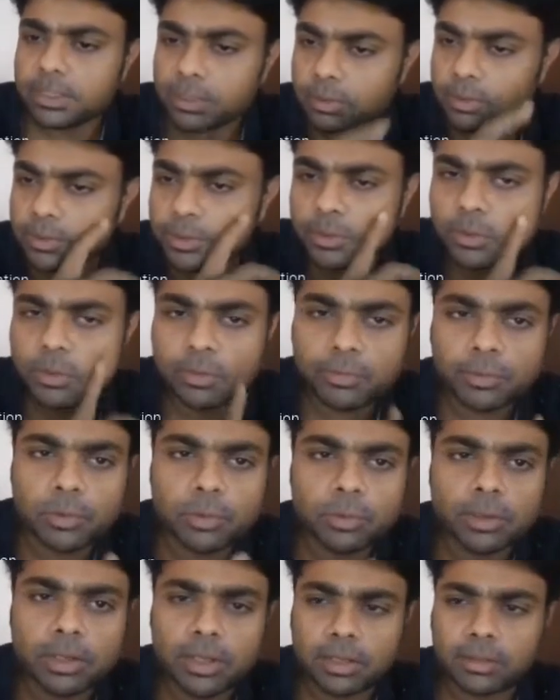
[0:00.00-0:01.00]
bids to the tune
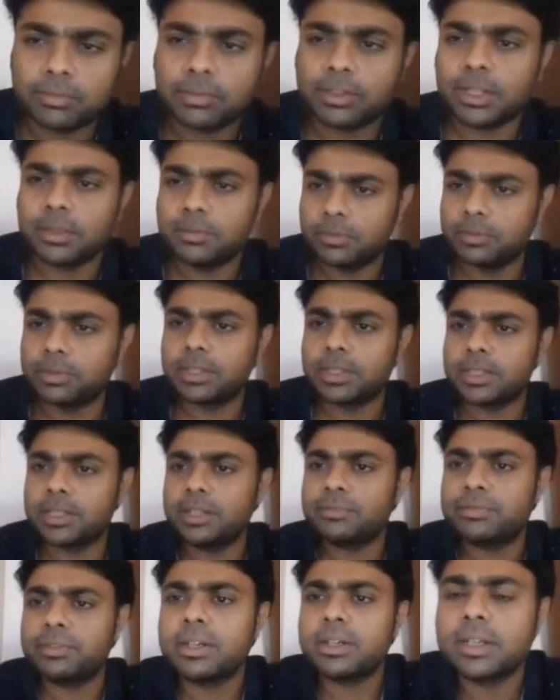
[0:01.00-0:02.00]
of 2.5 times,
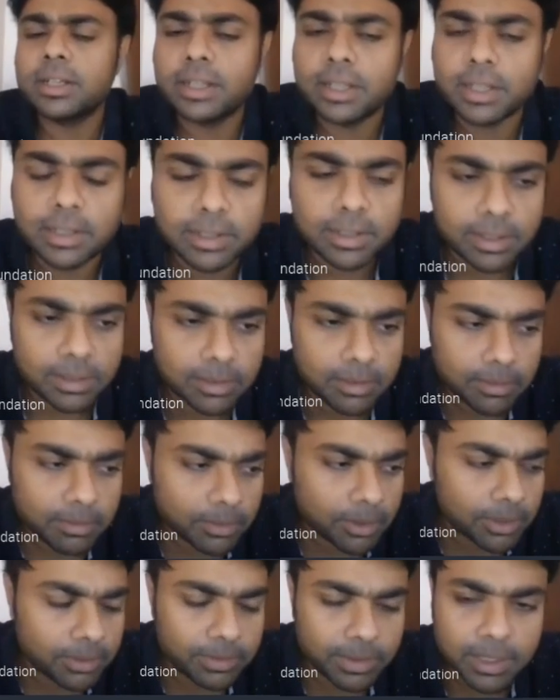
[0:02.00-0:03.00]
which is definitely healthy.
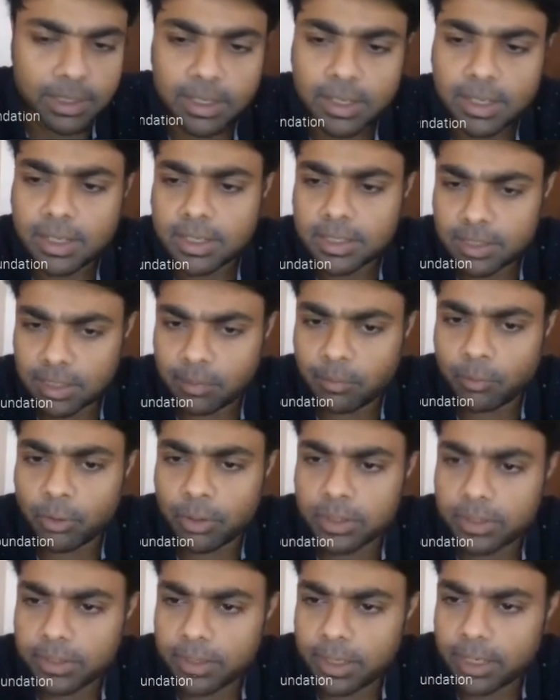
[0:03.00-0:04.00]
Because when
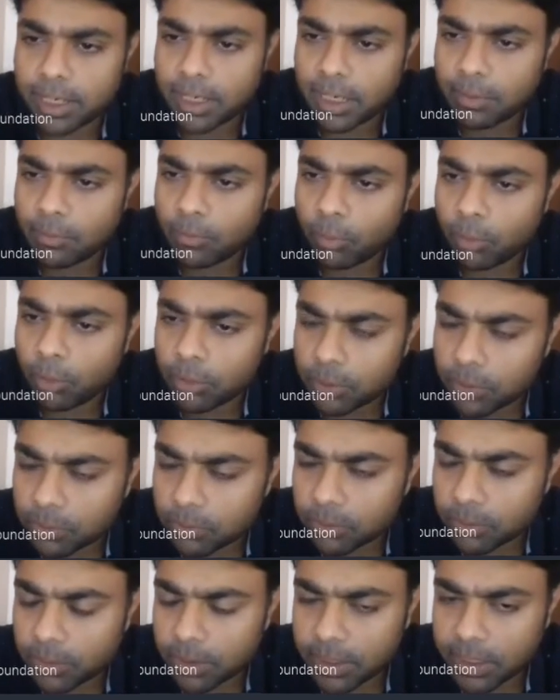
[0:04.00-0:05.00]
someone is saying, I
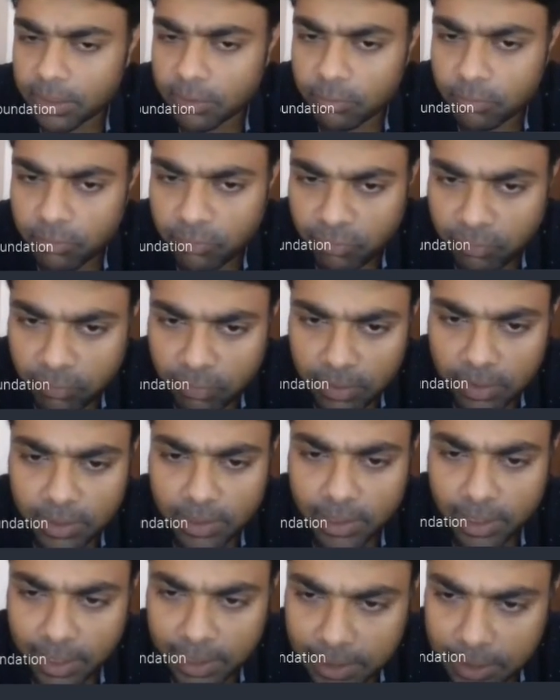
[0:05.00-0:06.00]
want to give
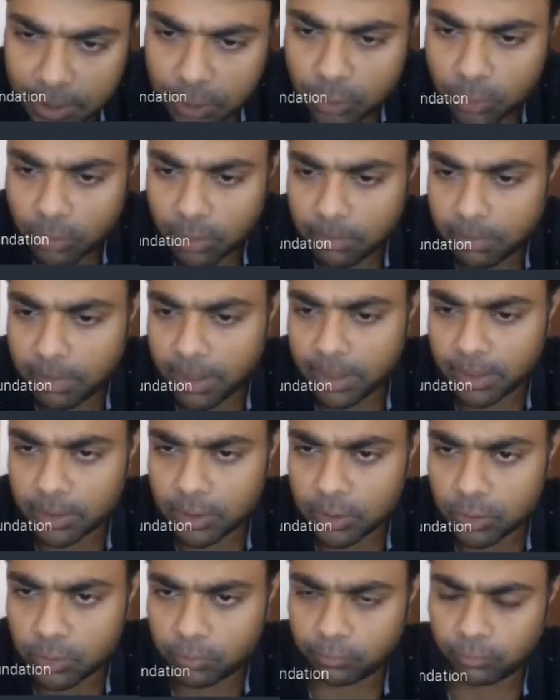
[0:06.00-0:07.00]
lines to the
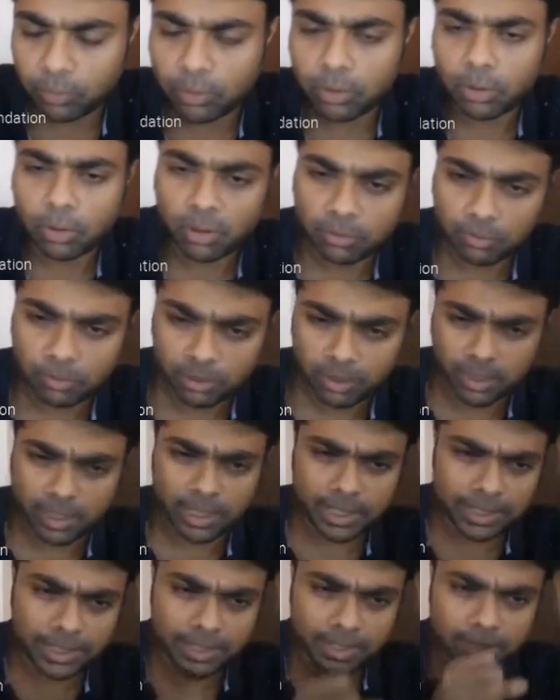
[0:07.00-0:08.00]
banks for
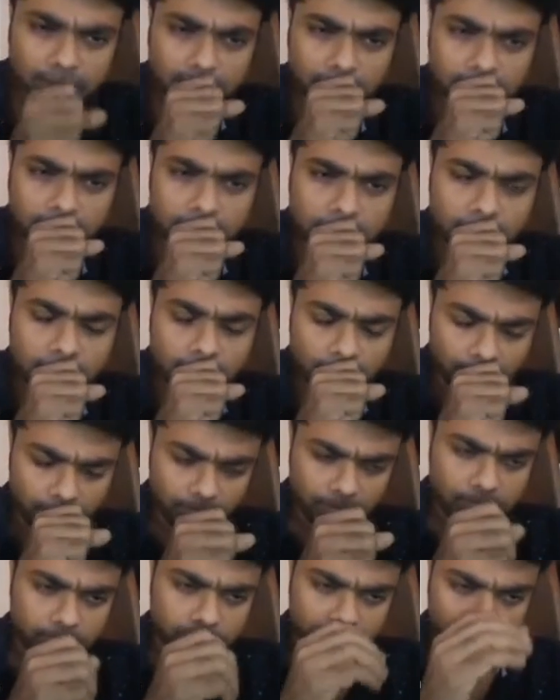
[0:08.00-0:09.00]
onward lending,
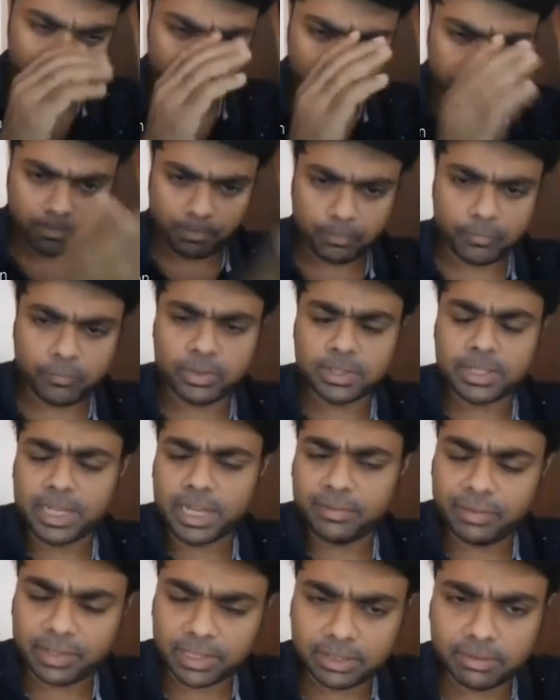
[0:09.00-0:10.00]

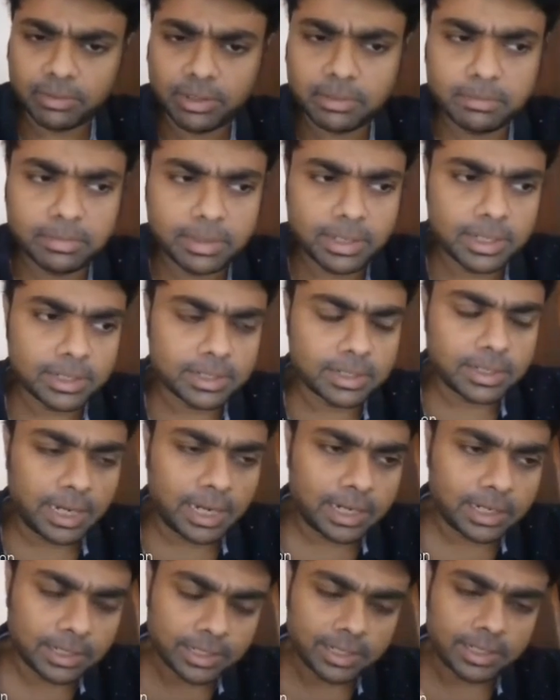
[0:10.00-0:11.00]
which effectively
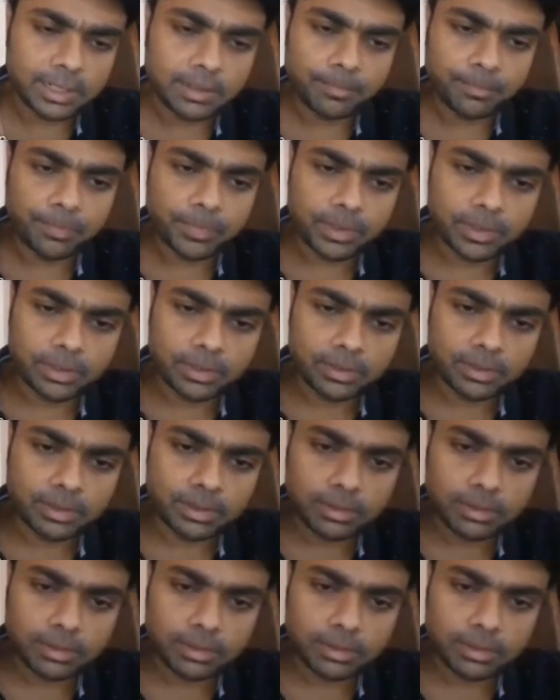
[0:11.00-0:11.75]
means, and the